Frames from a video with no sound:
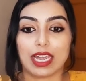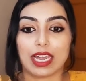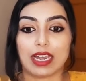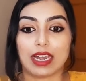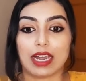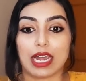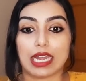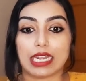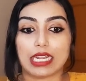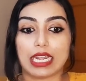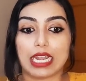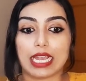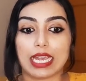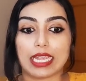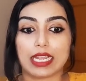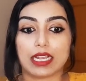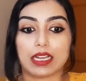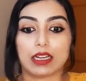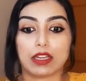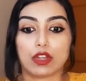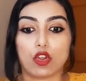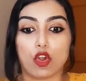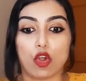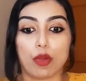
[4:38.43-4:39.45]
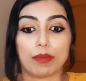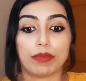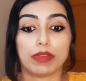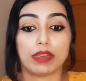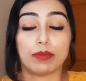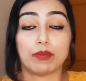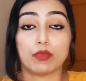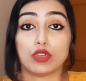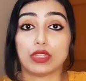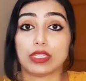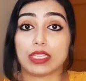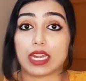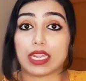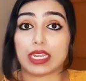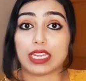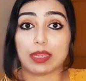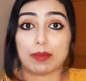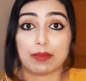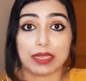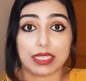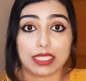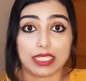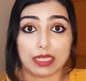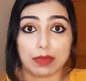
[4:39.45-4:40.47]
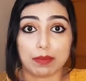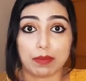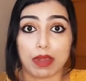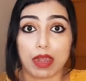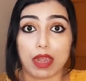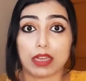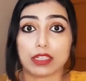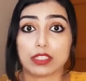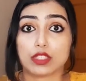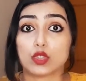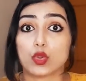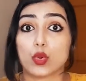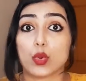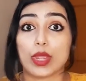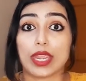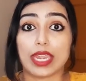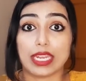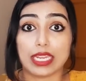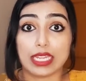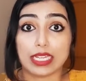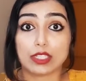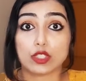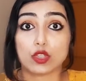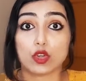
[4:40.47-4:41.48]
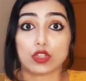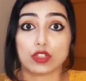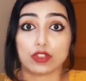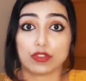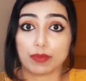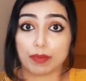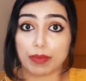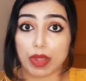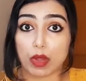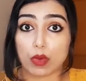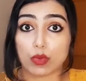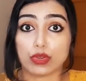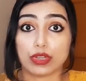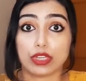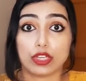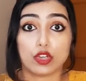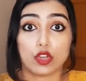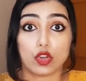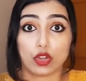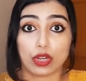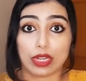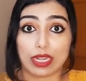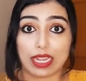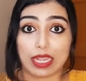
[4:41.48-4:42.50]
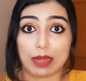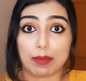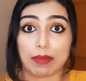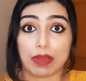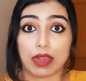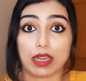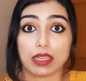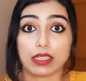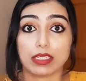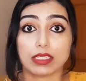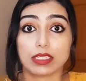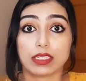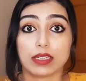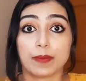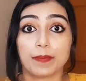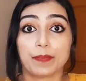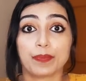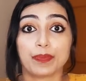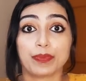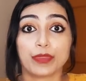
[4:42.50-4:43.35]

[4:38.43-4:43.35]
Unlike a normal multani mitti mask or any sort of powdered or clay mask,